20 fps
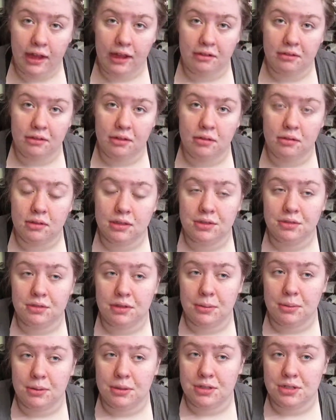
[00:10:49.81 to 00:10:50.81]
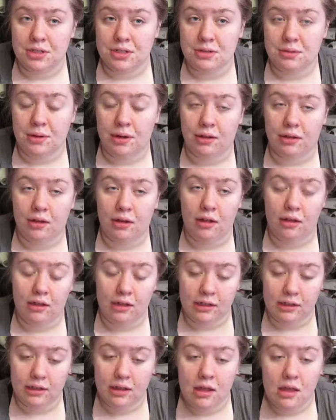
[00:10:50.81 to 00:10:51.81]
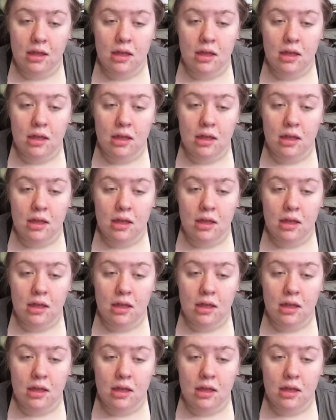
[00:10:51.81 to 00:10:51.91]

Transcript: I will want to repurchase Rockaholic,